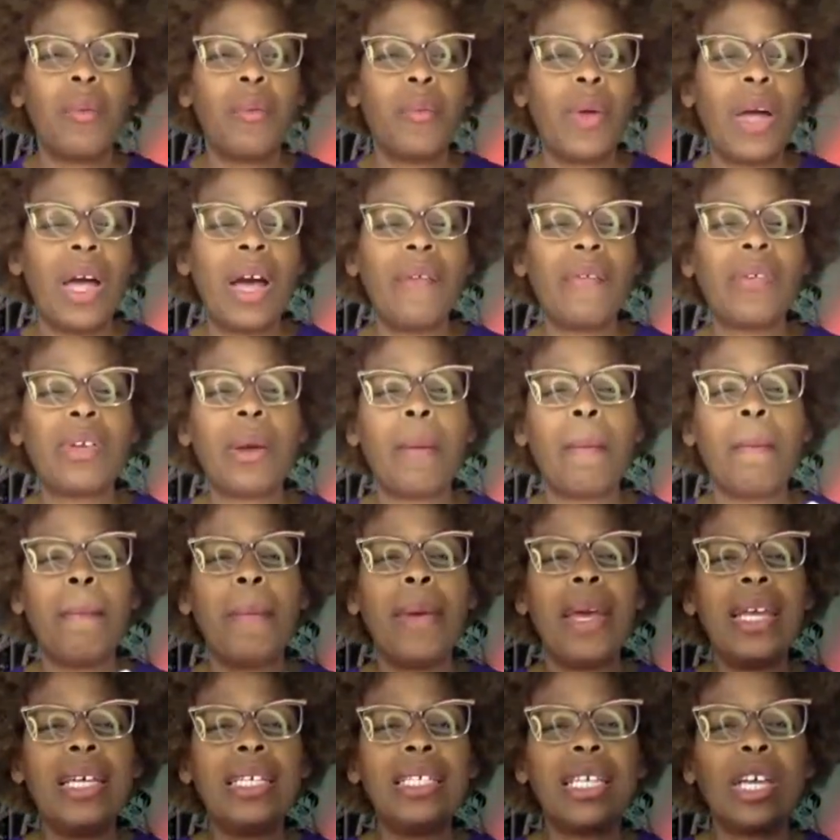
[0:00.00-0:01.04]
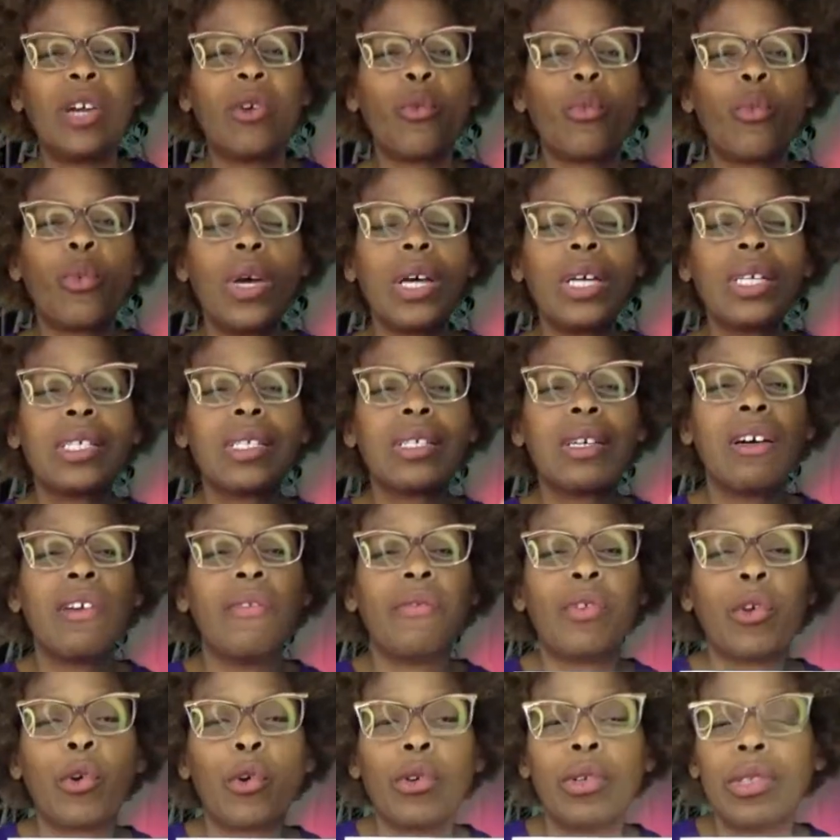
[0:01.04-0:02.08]
Have an amazing rest
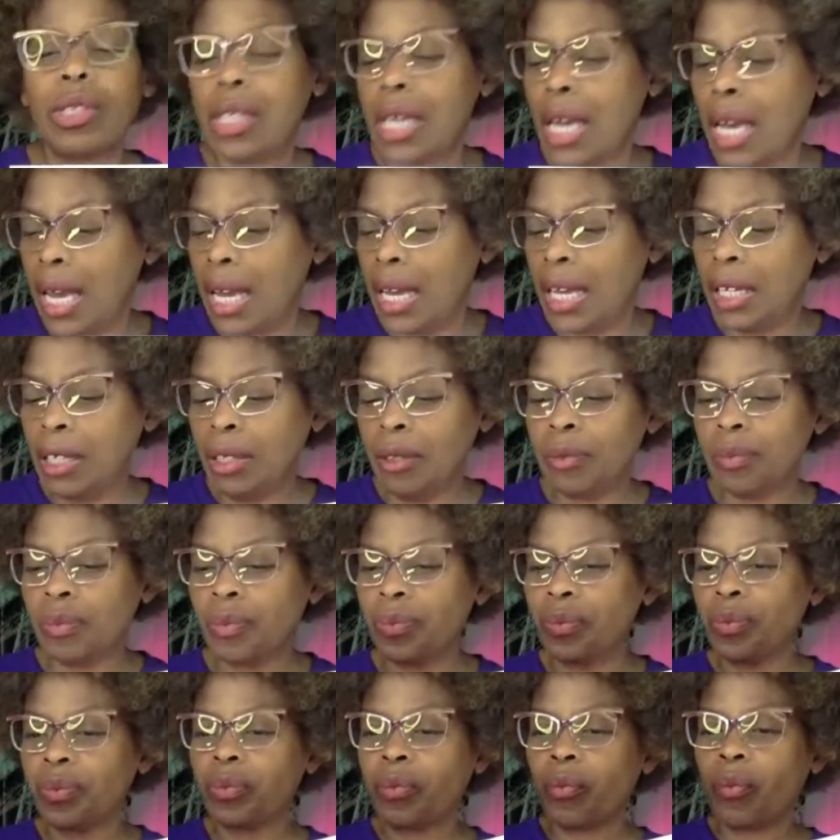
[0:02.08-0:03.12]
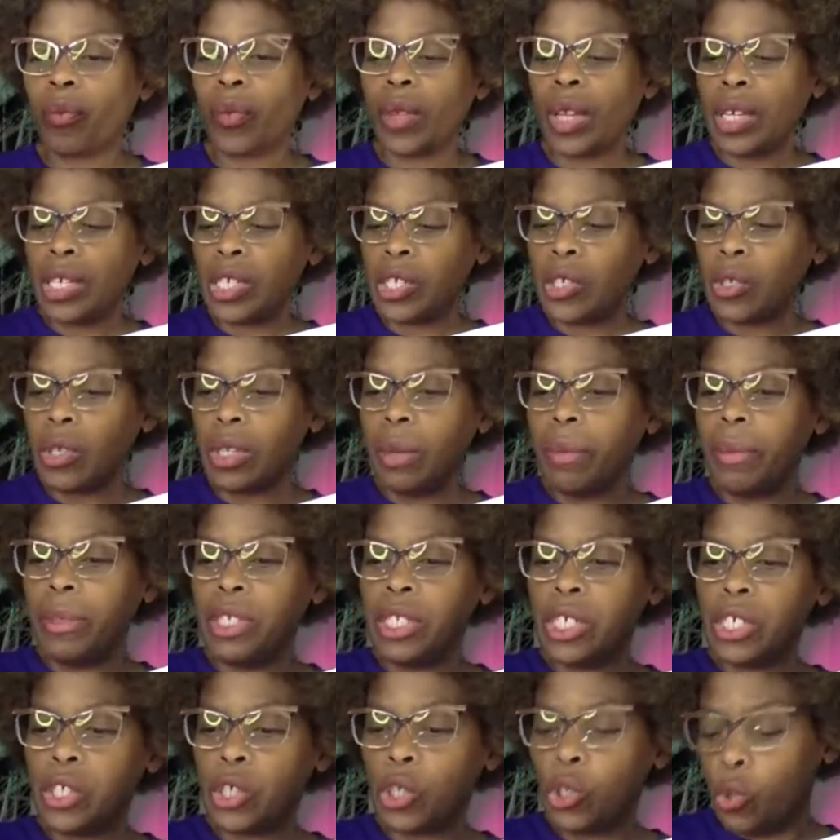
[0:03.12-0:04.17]
of your day. So let me
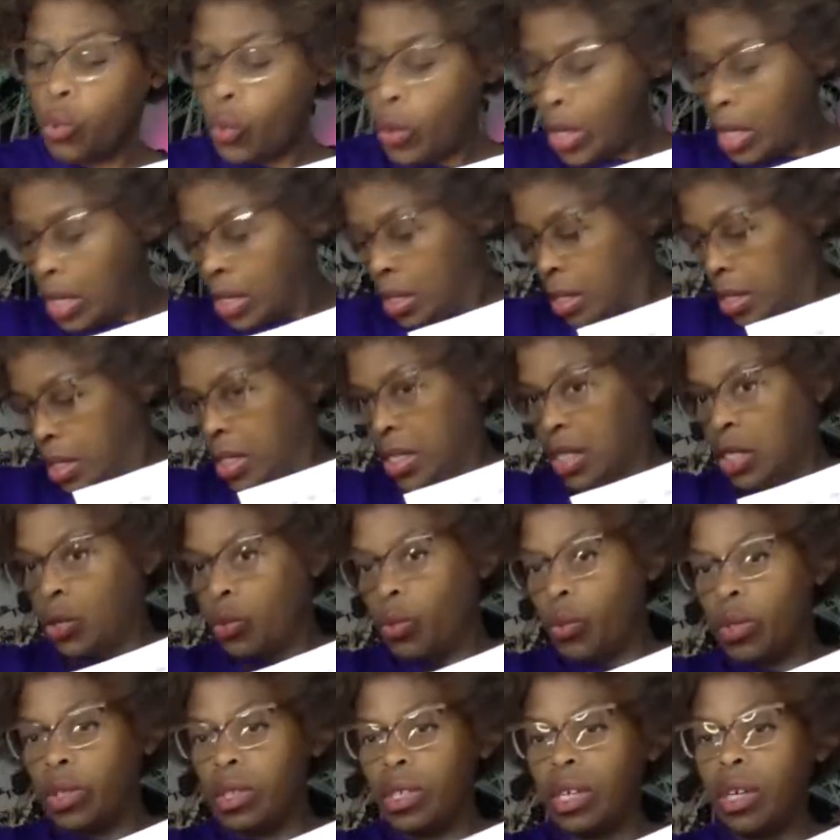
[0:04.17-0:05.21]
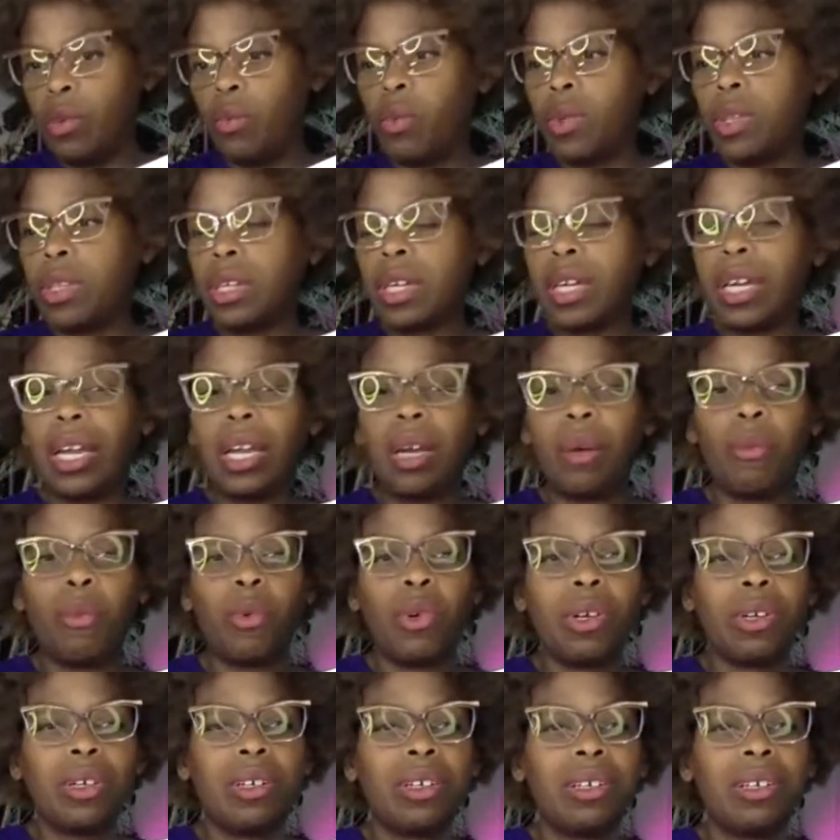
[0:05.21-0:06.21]
just twist since we're done with the camera.